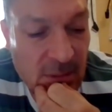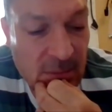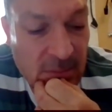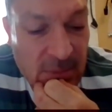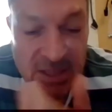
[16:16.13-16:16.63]

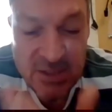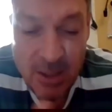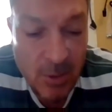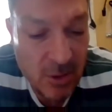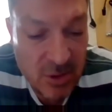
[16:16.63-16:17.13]
Next thing I
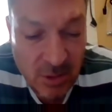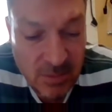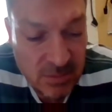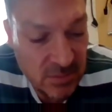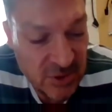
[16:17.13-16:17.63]
woke up,
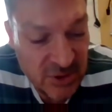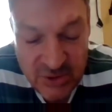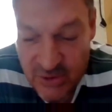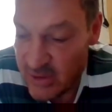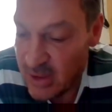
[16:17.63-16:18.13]

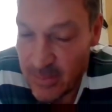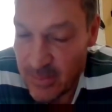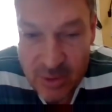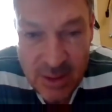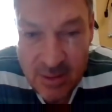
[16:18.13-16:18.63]
6:30 in the
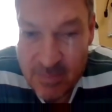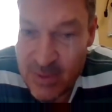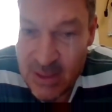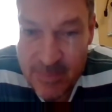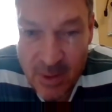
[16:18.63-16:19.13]
morning,
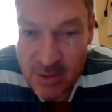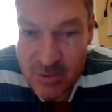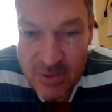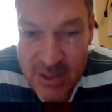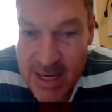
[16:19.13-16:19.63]
Billy Bonds
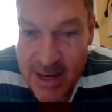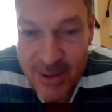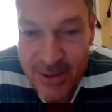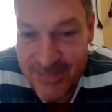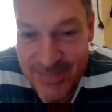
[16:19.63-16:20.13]
was there
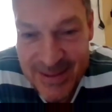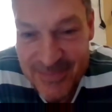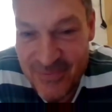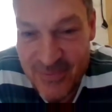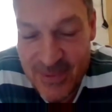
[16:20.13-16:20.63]
and the
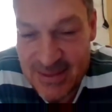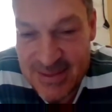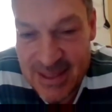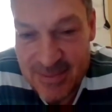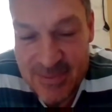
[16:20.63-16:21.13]
people from West
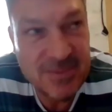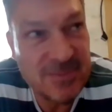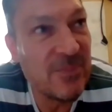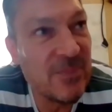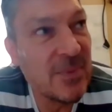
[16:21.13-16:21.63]
Ham, and
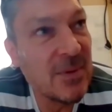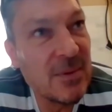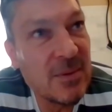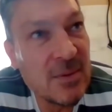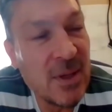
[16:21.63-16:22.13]

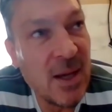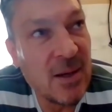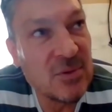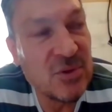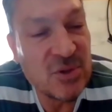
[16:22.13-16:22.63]
yeah, I
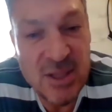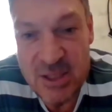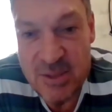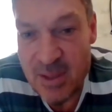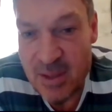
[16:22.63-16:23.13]
was just glad
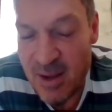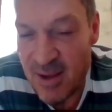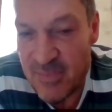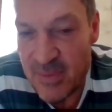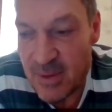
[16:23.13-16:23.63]
to be
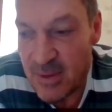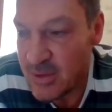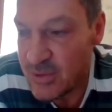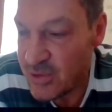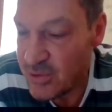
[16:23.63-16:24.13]
alive. But it's a
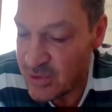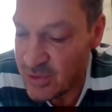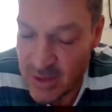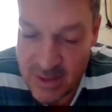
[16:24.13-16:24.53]
true story.